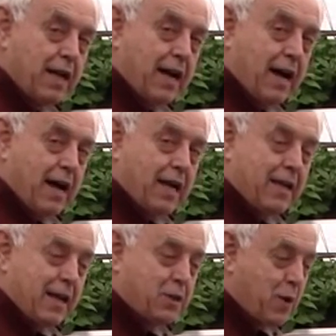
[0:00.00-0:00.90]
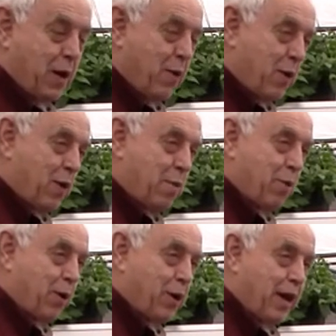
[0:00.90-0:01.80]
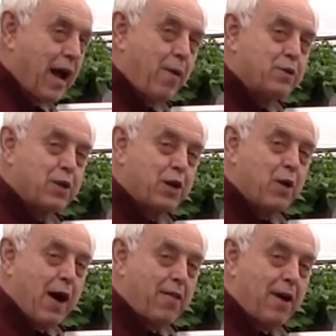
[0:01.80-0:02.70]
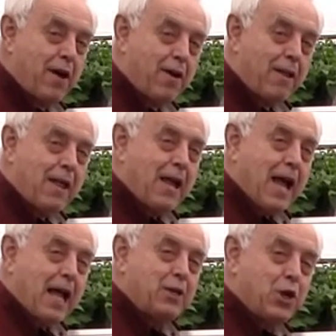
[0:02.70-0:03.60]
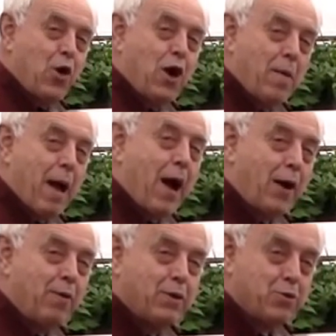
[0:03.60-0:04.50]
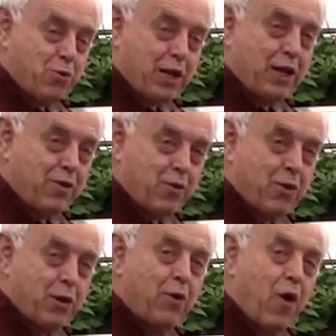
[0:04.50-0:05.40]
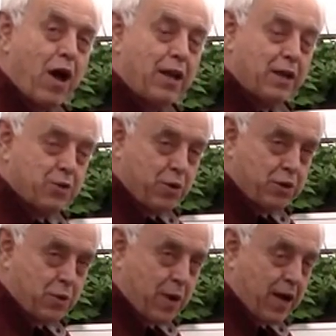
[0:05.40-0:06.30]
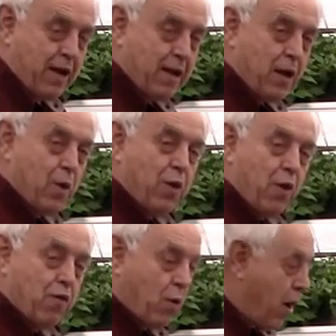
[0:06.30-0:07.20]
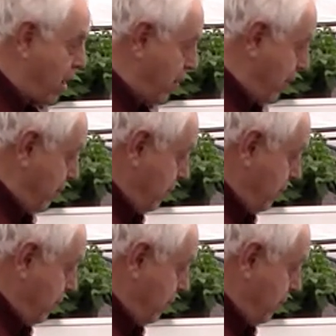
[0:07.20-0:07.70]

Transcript: And so anyway, when he pulled in, I was going to go out there and show him how he was really, truly rotting his roots away with overwatering.